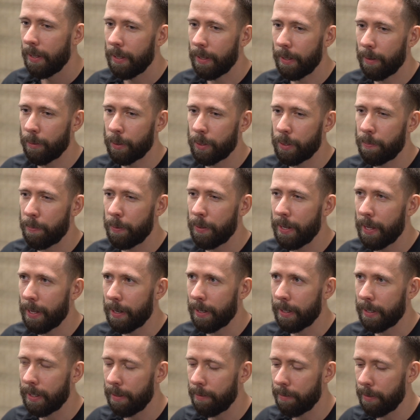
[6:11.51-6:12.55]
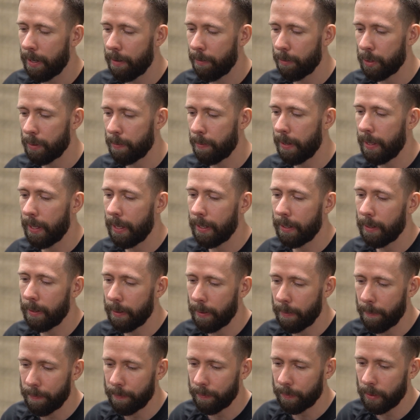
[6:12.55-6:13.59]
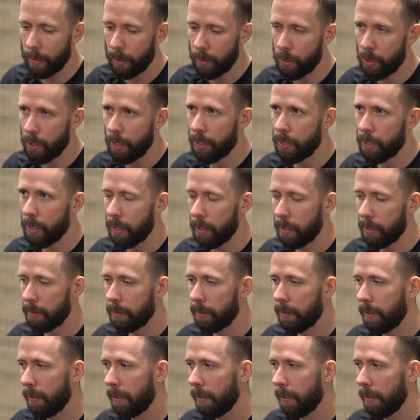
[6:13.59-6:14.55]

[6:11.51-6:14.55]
I was pretty unlucky when I was playing GSL.